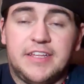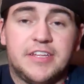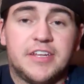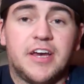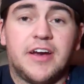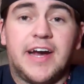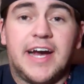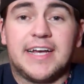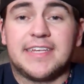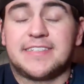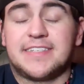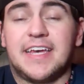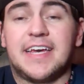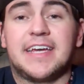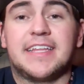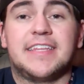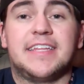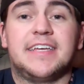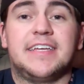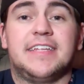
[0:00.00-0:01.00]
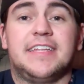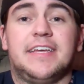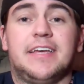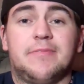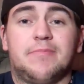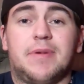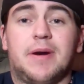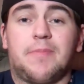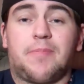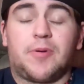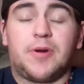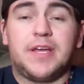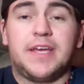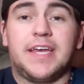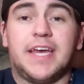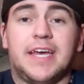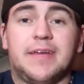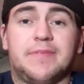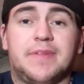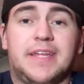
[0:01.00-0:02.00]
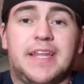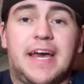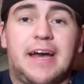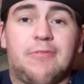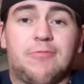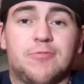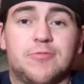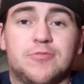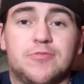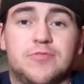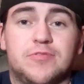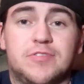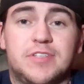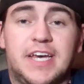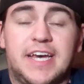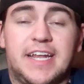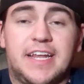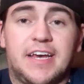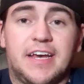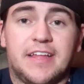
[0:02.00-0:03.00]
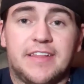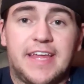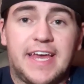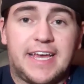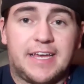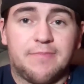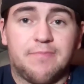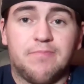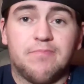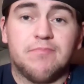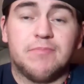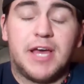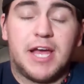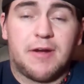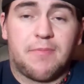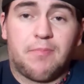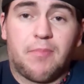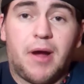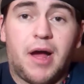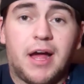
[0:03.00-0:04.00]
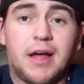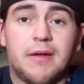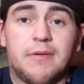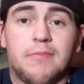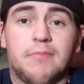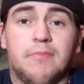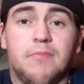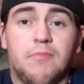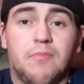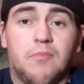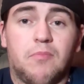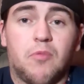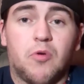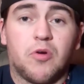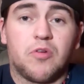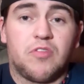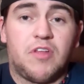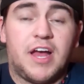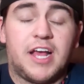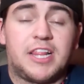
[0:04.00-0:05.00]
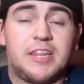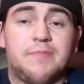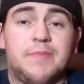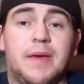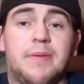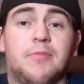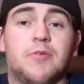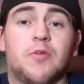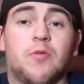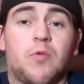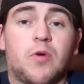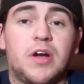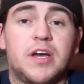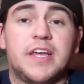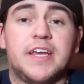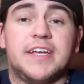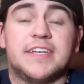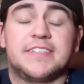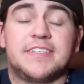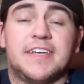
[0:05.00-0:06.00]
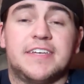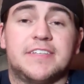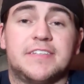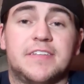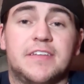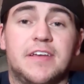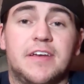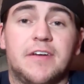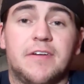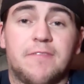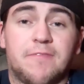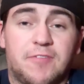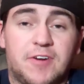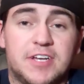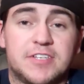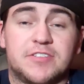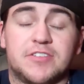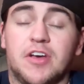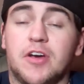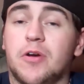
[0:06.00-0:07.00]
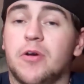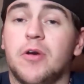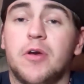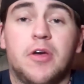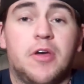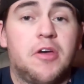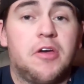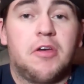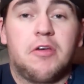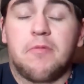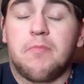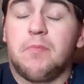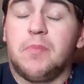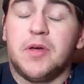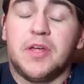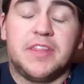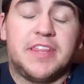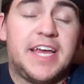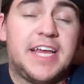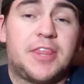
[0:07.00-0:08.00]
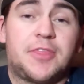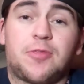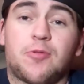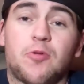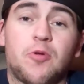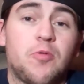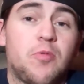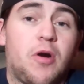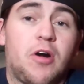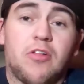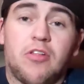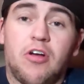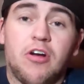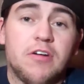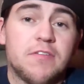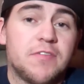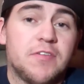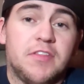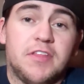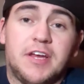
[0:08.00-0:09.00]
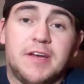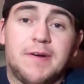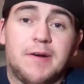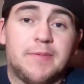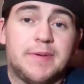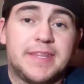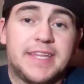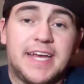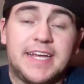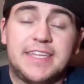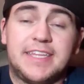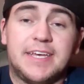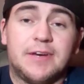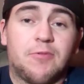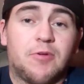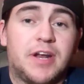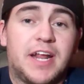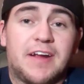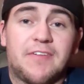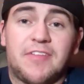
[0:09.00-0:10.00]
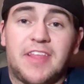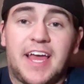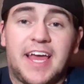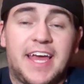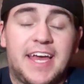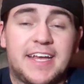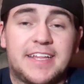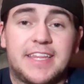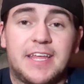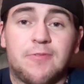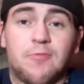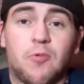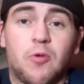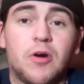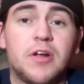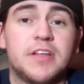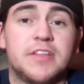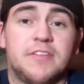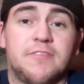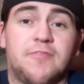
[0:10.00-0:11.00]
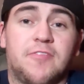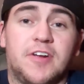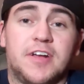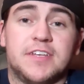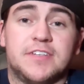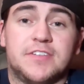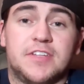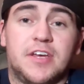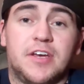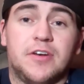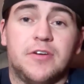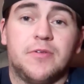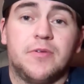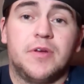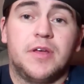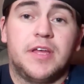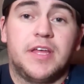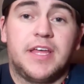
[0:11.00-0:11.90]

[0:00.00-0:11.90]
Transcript: you know, I said that in my pregame that I was that they're more likely to be able to run against us in Fresno, but they threw all over them. I mean, they did whatever the heck they wanted to Fresno,